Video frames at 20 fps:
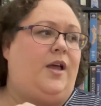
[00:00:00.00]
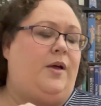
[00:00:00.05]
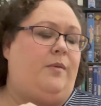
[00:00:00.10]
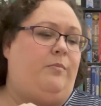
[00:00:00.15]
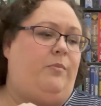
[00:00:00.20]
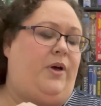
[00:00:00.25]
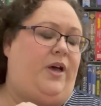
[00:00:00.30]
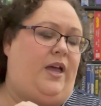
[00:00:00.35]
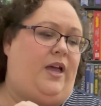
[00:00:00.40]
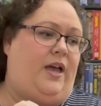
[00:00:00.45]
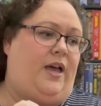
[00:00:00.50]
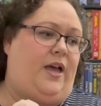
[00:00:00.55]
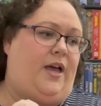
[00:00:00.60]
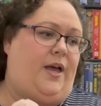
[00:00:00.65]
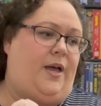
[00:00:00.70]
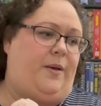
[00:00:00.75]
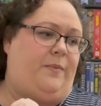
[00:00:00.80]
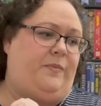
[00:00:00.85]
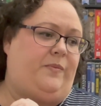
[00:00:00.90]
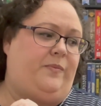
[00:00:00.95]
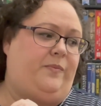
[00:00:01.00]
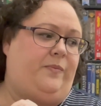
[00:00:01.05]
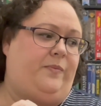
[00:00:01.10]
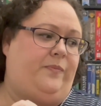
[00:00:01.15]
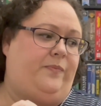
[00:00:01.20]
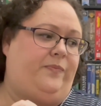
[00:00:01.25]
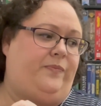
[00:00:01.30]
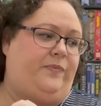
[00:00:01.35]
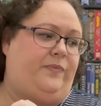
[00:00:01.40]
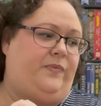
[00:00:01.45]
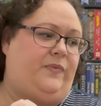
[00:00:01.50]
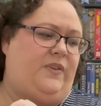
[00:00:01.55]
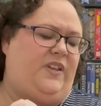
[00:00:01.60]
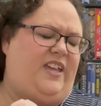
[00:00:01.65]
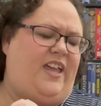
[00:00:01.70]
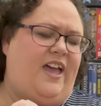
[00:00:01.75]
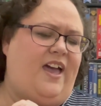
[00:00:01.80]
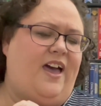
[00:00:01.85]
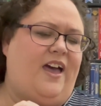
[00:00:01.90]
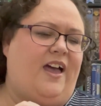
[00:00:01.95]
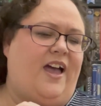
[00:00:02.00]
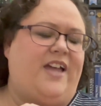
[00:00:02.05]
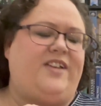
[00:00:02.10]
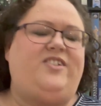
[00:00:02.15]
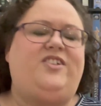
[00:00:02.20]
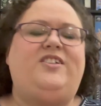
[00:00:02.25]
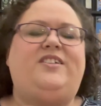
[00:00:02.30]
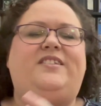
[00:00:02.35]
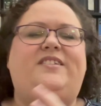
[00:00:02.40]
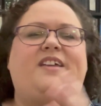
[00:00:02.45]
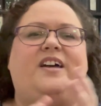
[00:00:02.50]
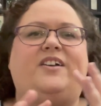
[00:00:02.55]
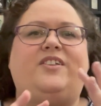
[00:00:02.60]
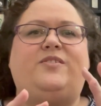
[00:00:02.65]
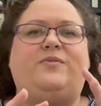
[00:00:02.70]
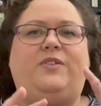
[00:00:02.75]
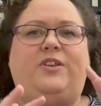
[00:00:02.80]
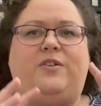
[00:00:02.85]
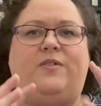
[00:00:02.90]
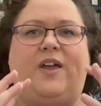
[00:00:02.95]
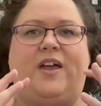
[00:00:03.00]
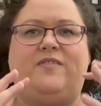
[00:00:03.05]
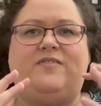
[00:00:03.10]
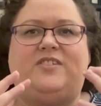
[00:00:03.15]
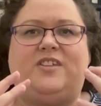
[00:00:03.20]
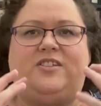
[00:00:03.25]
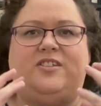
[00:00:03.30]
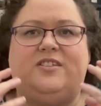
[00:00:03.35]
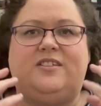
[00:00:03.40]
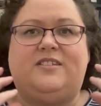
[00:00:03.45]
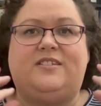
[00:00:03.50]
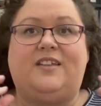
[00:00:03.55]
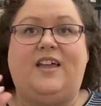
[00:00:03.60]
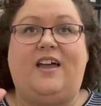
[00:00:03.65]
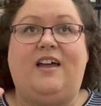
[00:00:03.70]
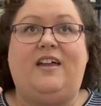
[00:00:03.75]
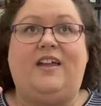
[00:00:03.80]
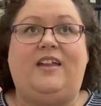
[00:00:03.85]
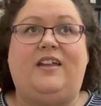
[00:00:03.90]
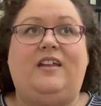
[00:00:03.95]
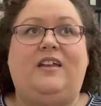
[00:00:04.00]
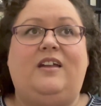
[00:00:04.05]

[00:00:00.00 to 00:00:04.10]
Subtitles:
But yeah, it just sucks when you have such this high